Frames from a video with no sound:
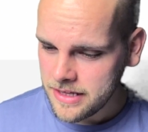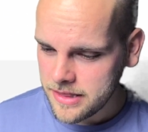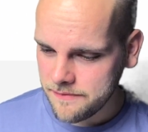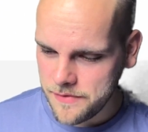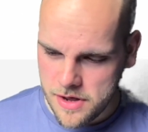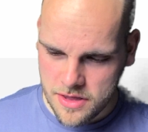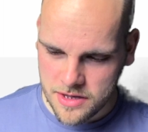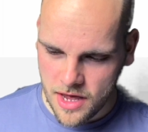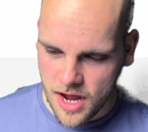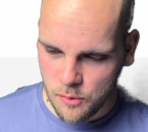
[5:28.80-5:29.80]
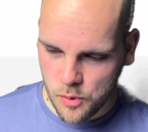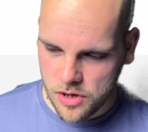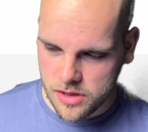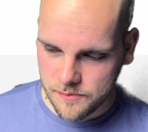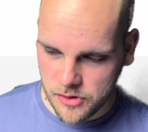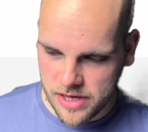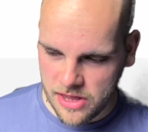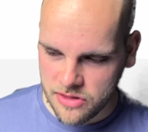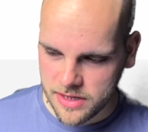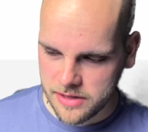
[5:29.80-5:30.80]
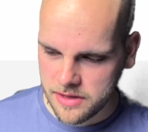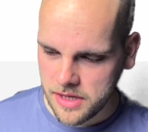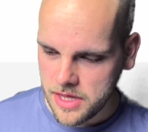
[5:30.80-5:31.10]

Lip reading: The first 9 words of, you guessed it,